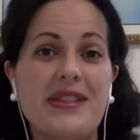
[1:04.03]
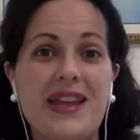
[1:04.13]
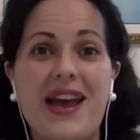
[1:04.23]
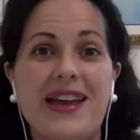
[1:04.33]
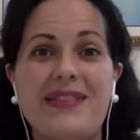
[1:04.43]

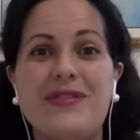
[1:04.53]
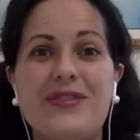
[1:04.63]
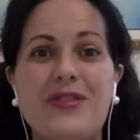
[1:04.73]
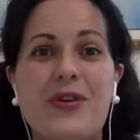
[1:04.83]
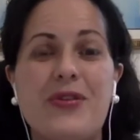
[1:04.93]
that,
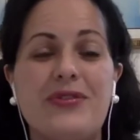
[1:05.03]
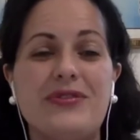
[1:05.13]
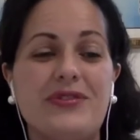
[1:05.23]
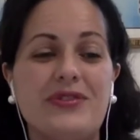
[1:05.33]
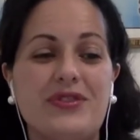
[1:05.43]
you know,
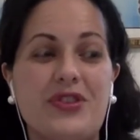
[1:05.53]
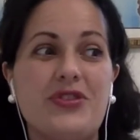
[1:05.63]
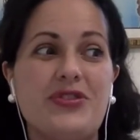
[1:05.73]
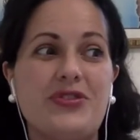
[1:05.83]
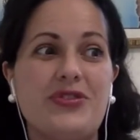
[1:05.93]

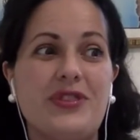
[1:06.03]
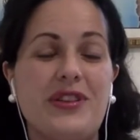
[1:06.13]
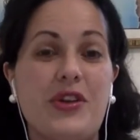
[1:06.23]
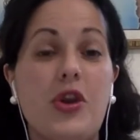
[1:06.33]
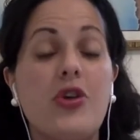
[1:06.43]

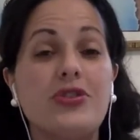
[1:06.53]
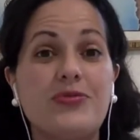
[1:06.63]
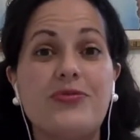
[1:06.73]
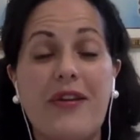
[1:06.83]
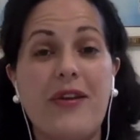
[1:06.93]
knows
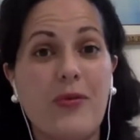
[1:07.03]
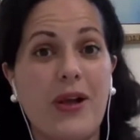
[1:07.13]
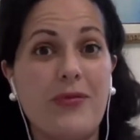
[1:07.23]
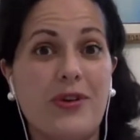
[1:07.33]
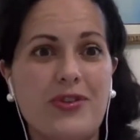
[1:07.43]
very
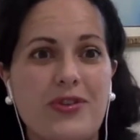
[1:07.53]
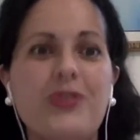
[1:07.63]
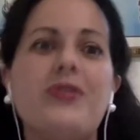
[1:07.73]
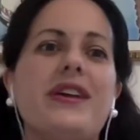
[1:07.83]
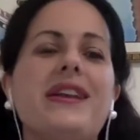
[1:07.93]
well what you're
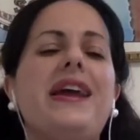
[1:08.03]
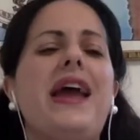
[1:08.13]
doing.